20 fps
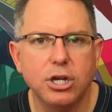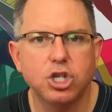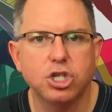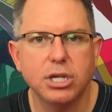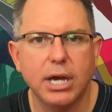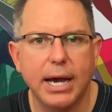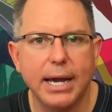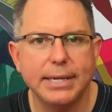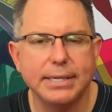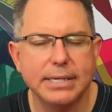
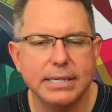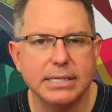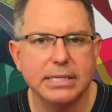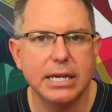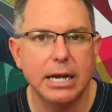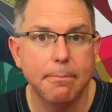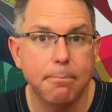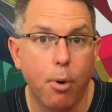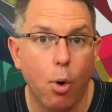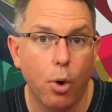size is
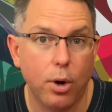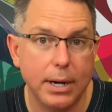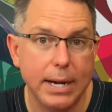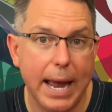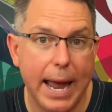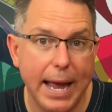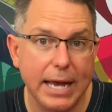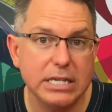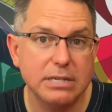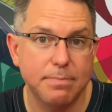an
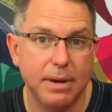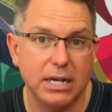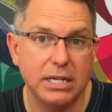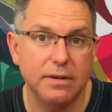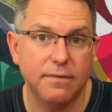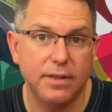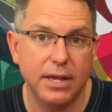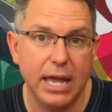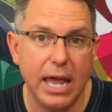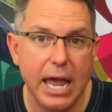important aspect
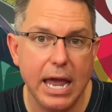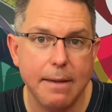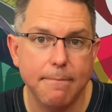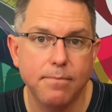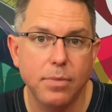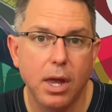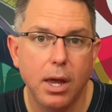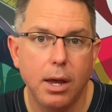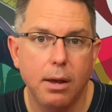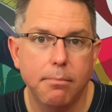of the game,
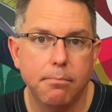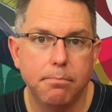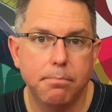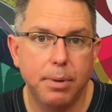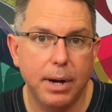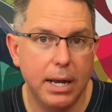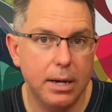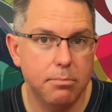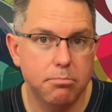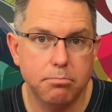
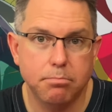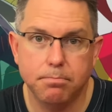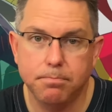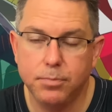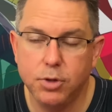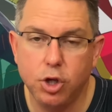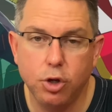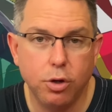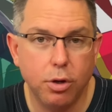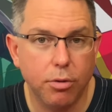but
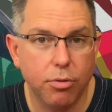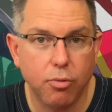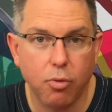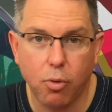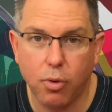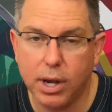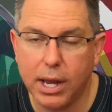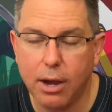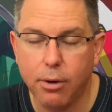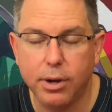you can
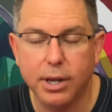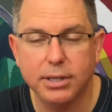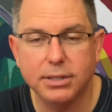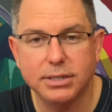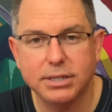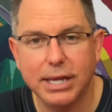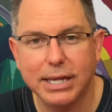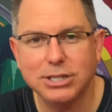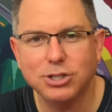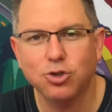throw it out.
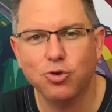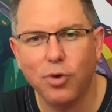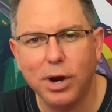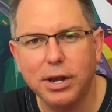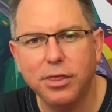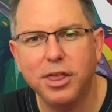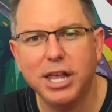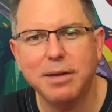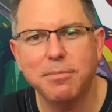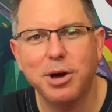That's a
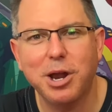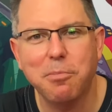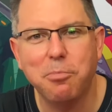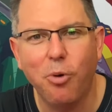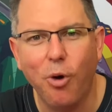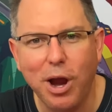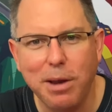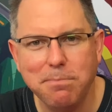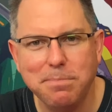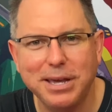great thing about a
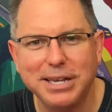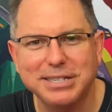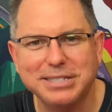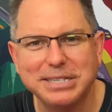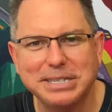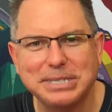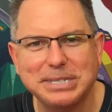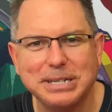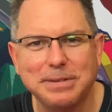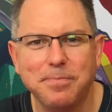point-based
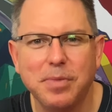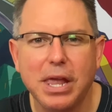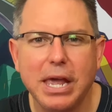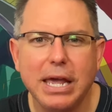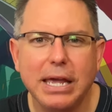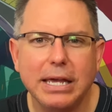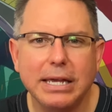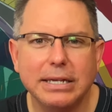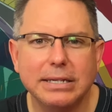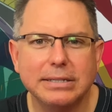system,
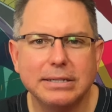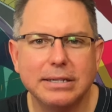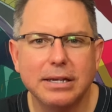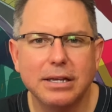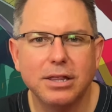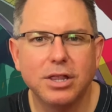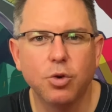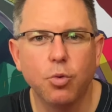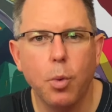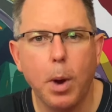is
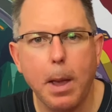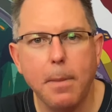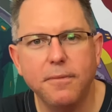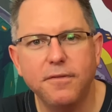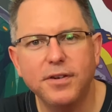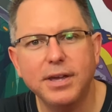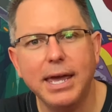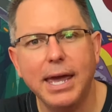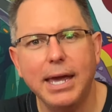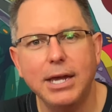the
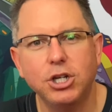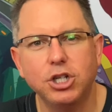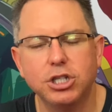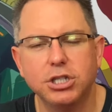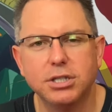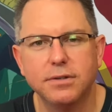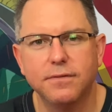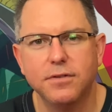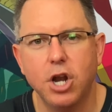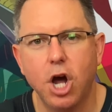
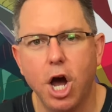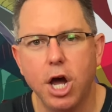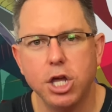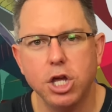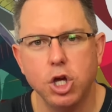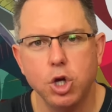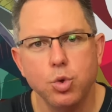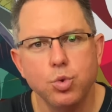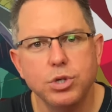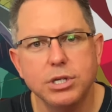ramifications of not
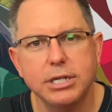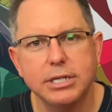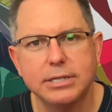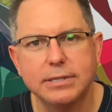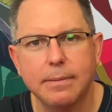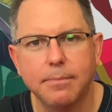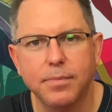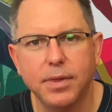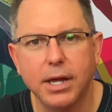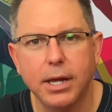using
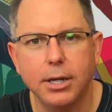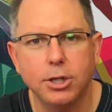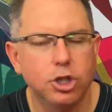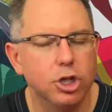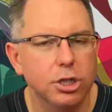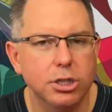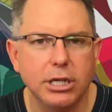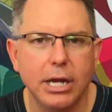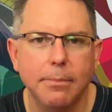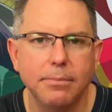something
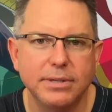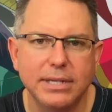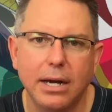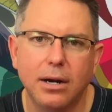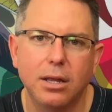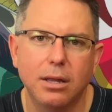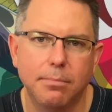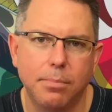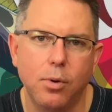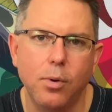just comes down
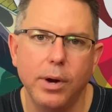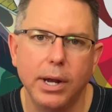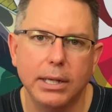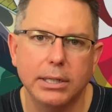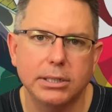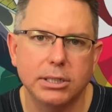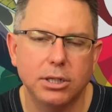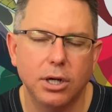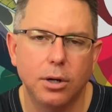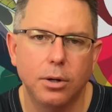to the
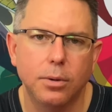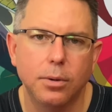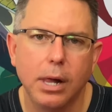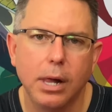points. So